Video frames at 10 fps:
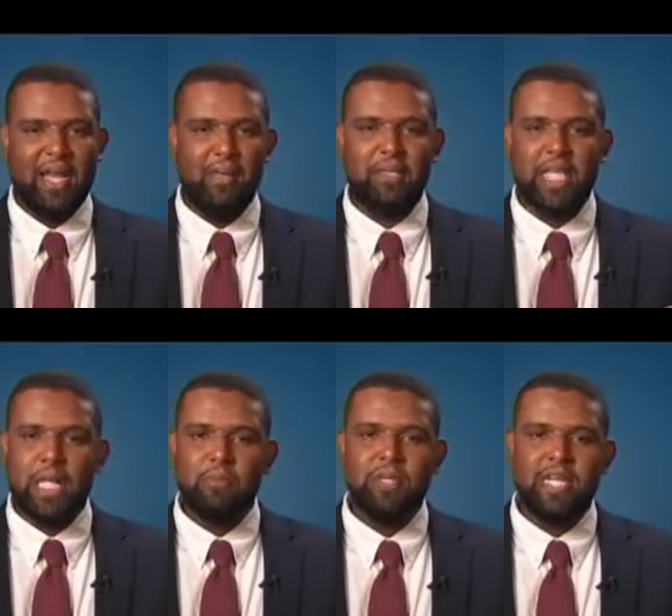My name
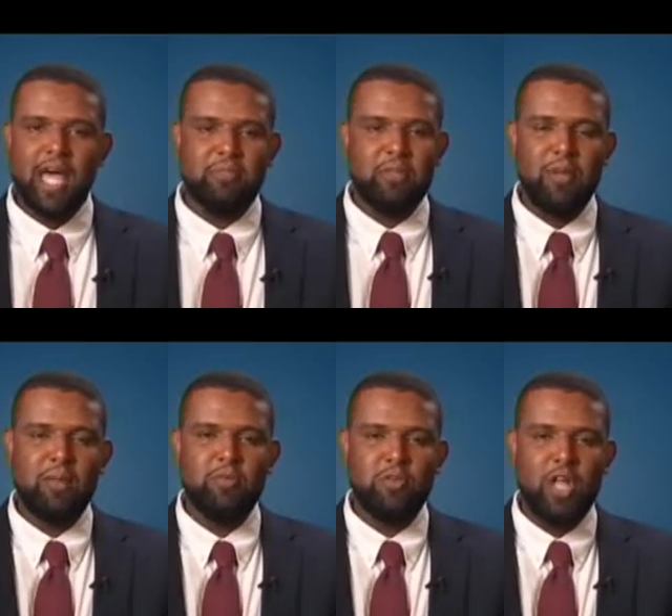is Elamin
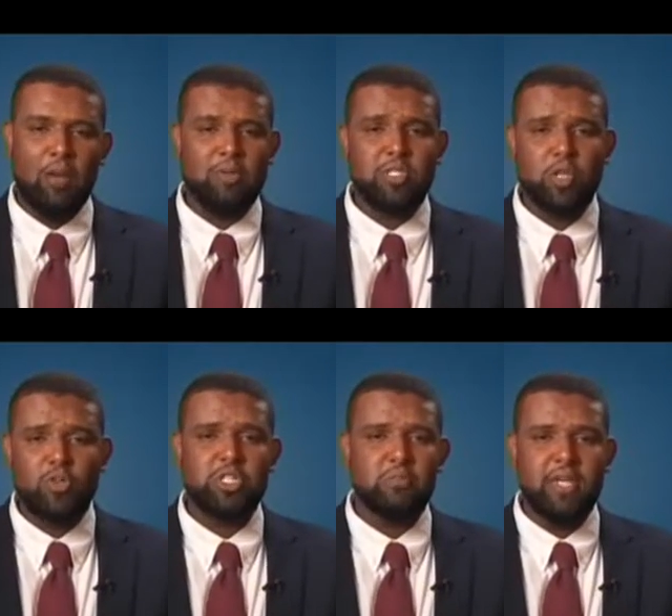Abdul Mahmoud. I'm a
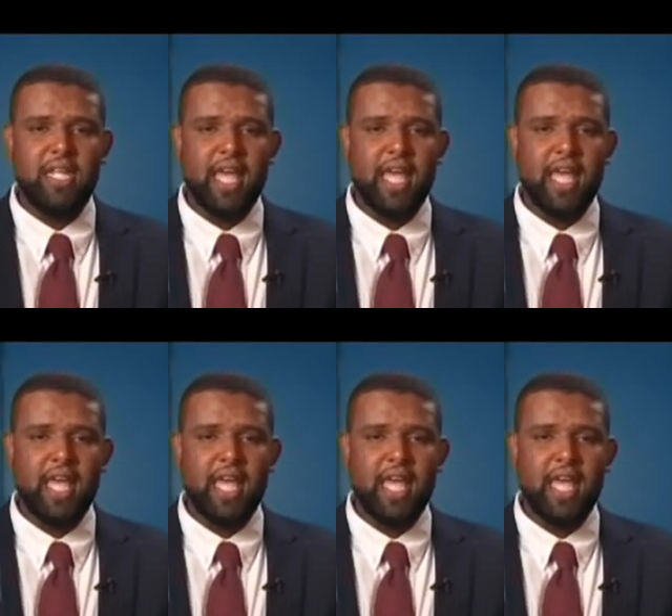social